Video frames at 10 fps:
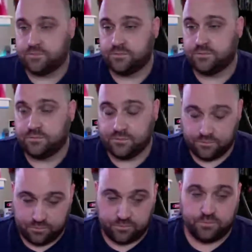
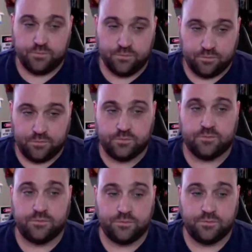
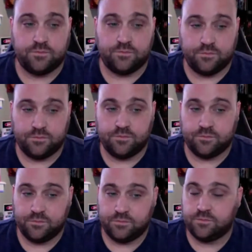
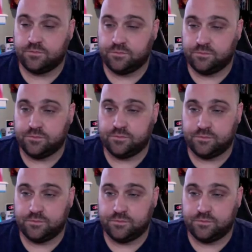No words are spoken by the person on screen.